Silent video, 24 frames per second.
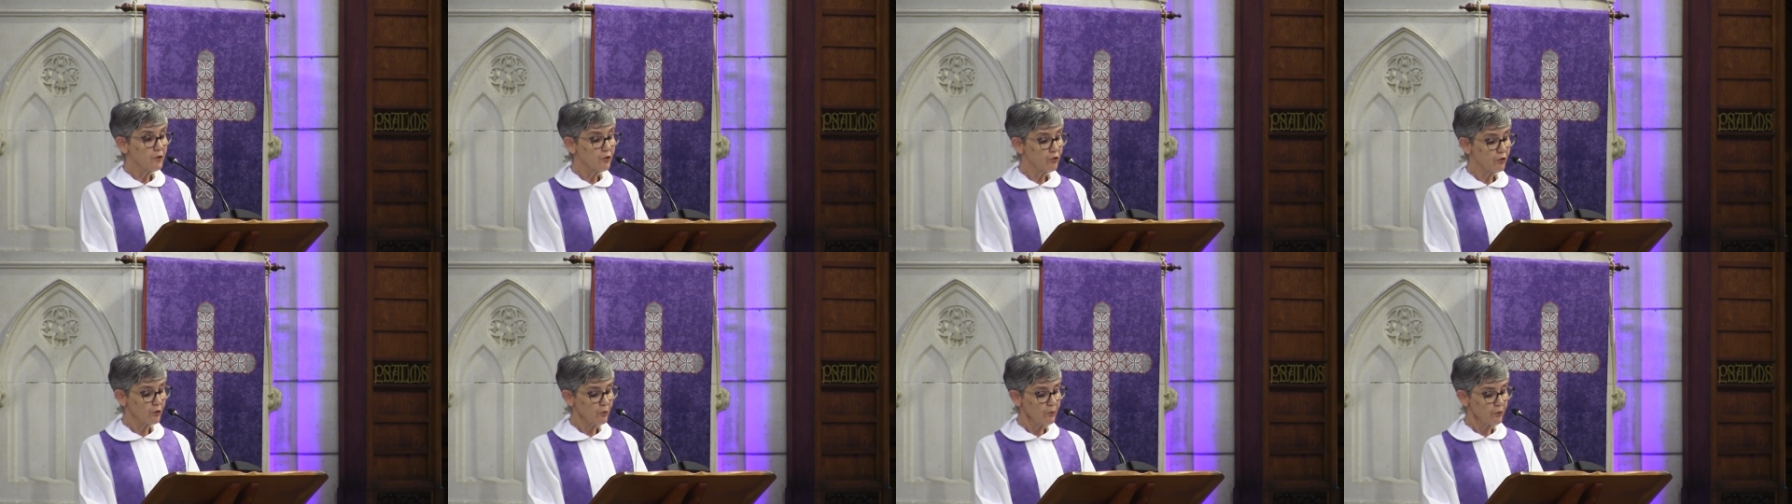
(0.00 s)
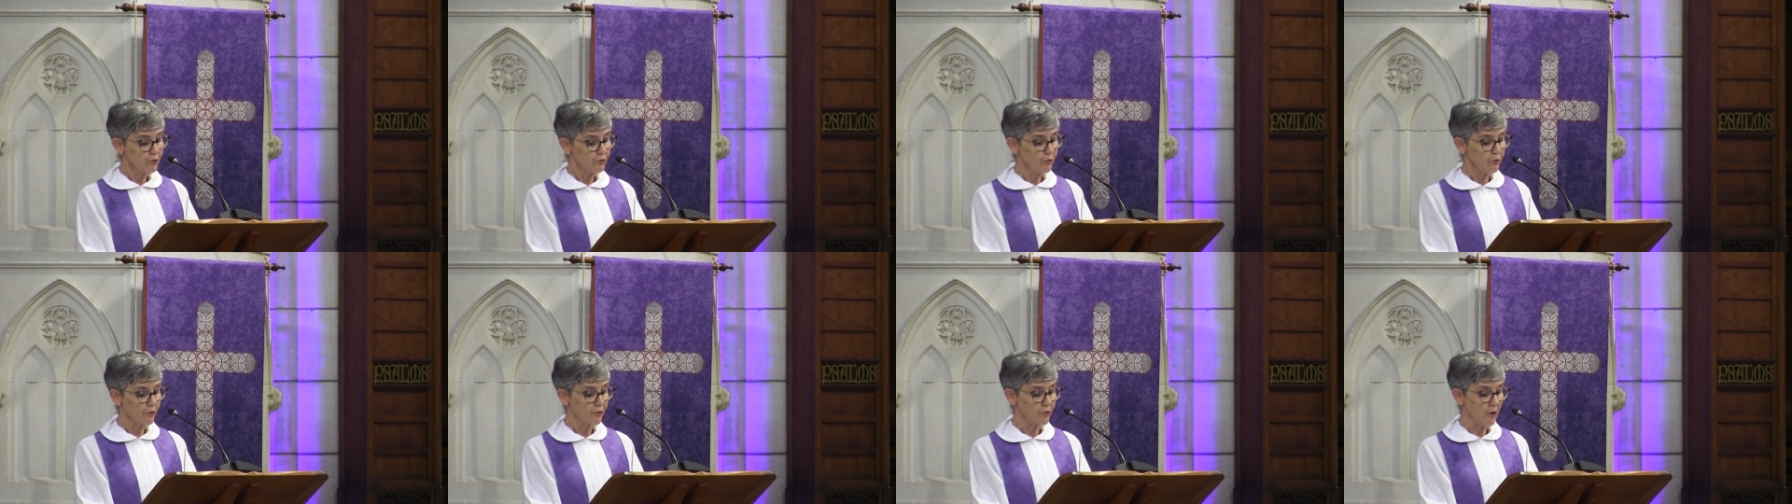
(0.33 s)
The
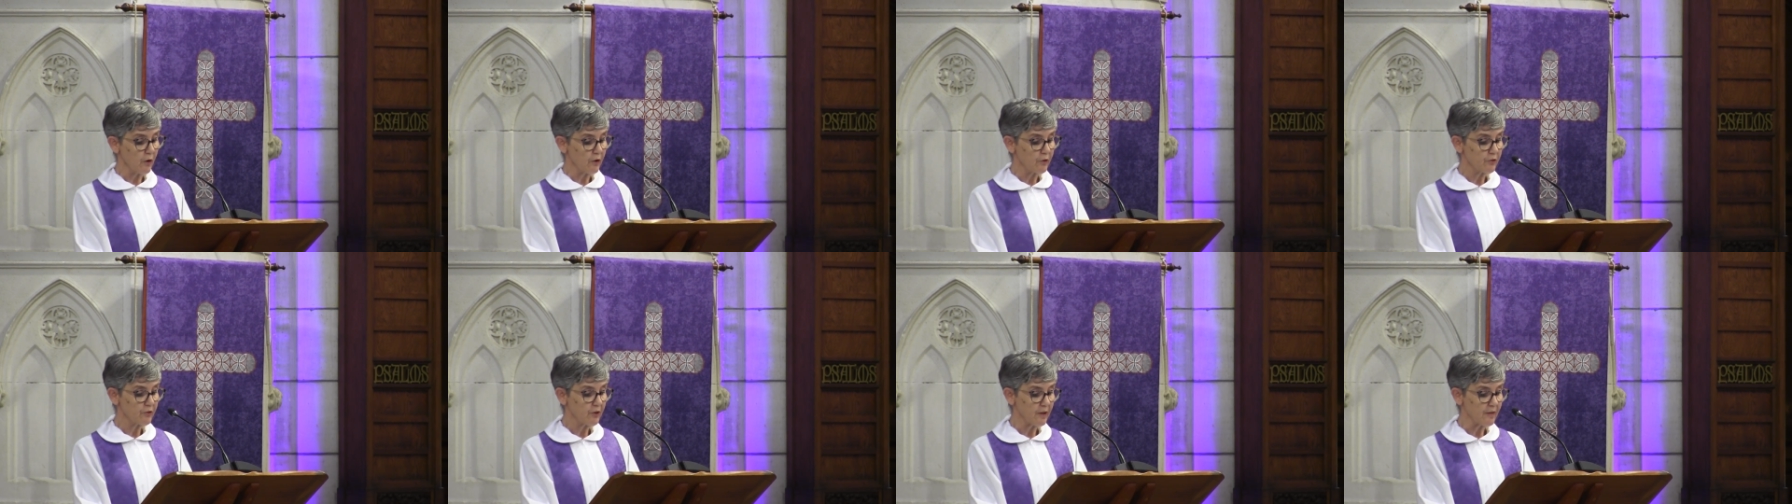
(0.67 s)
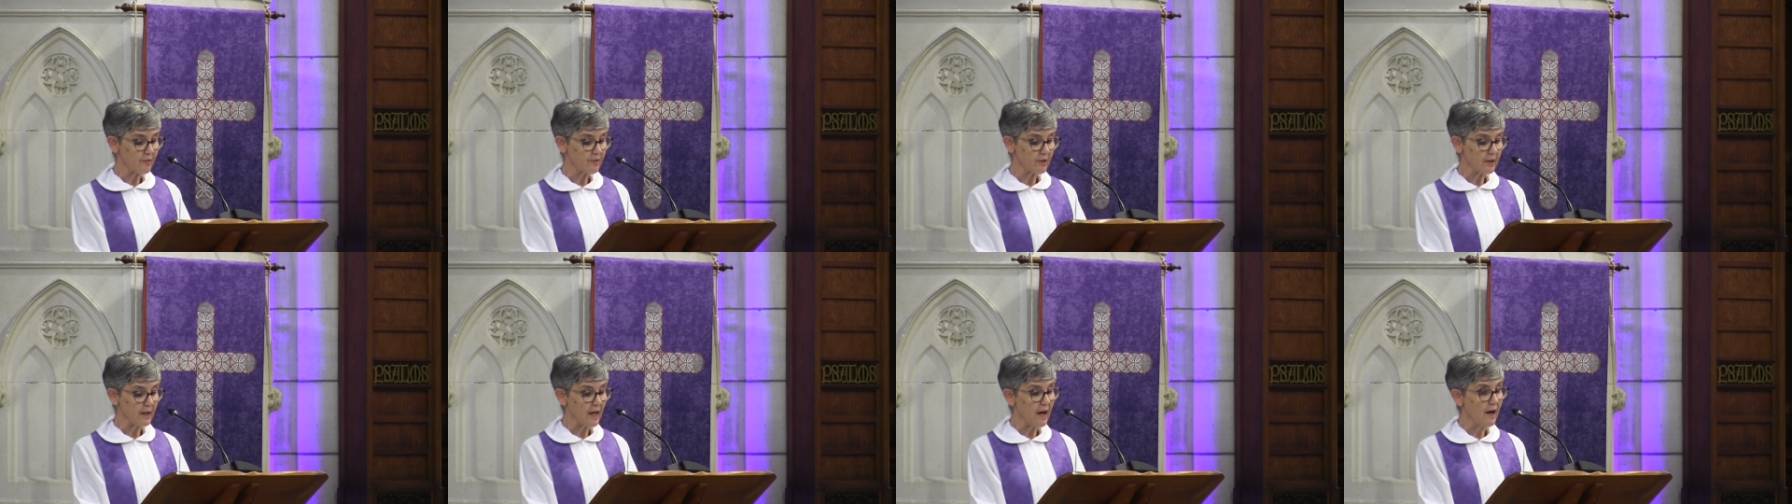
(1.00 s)
Jewish
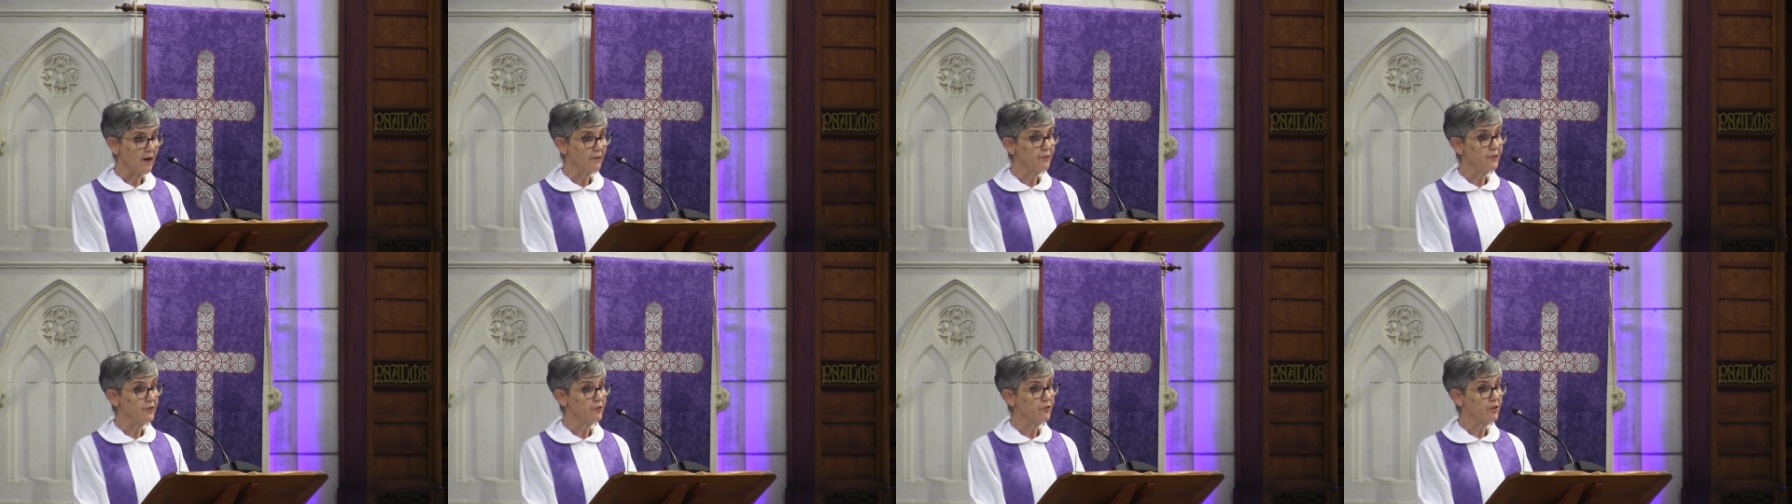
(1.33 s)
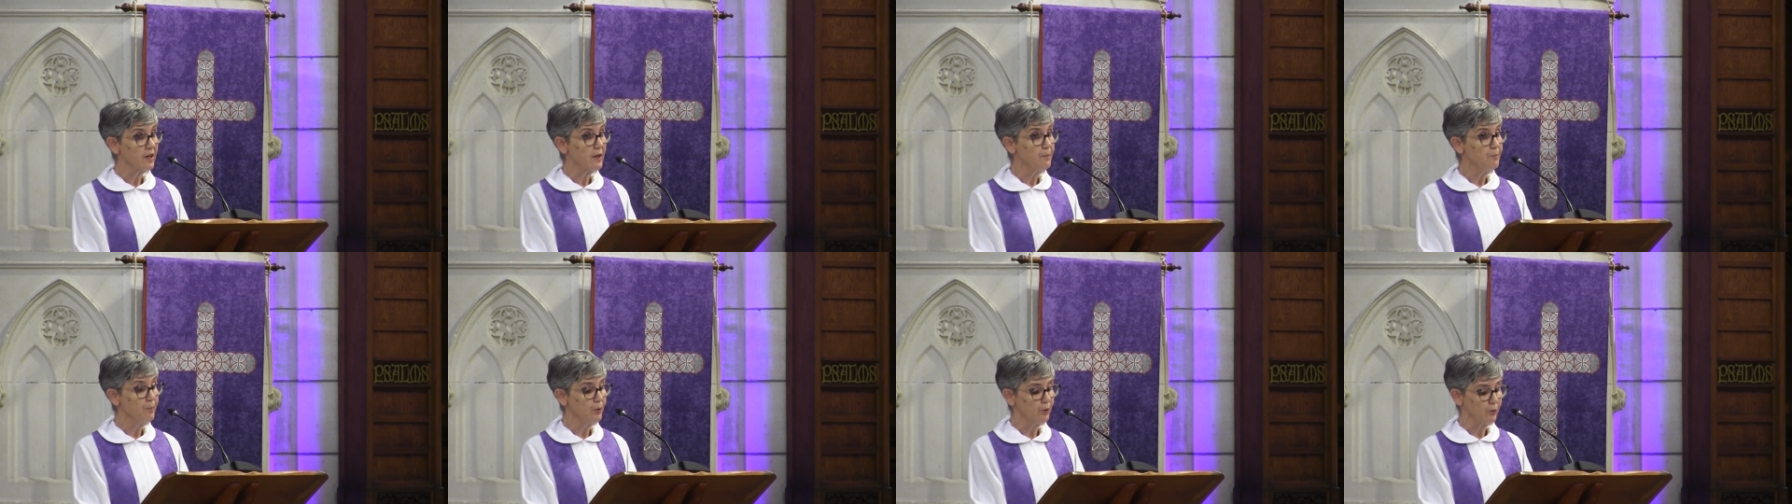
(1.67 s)
authorities allowed the
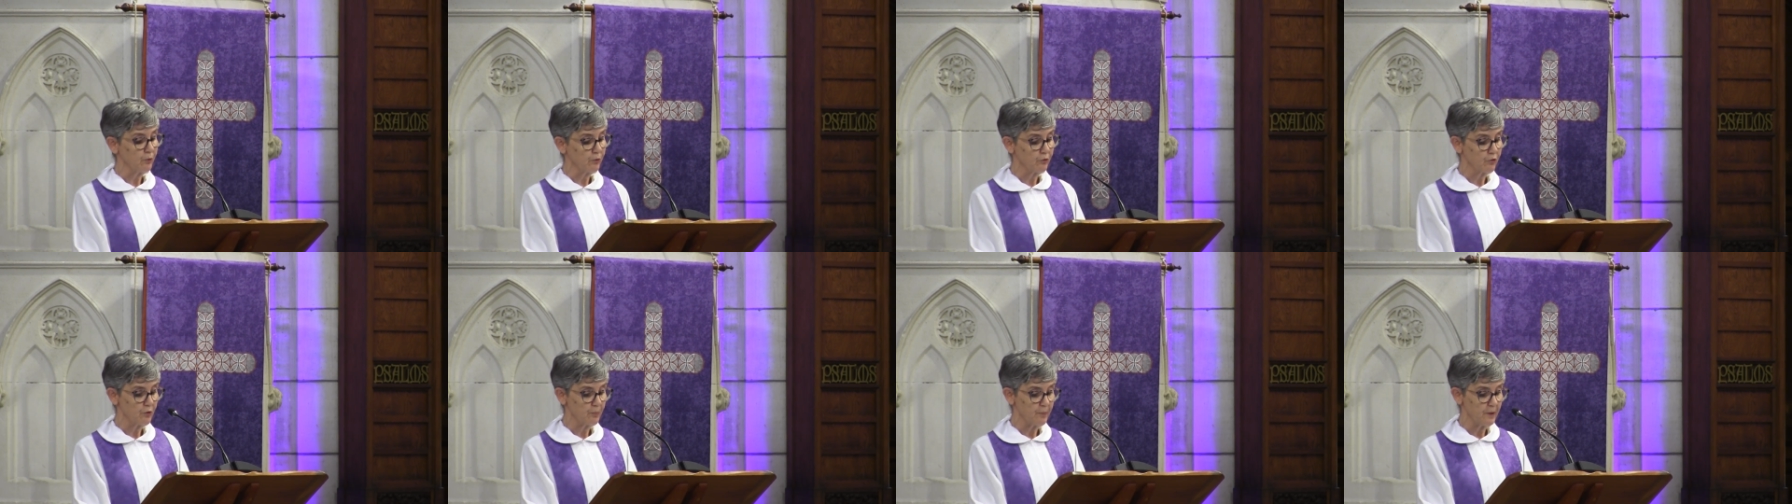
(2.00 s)
temple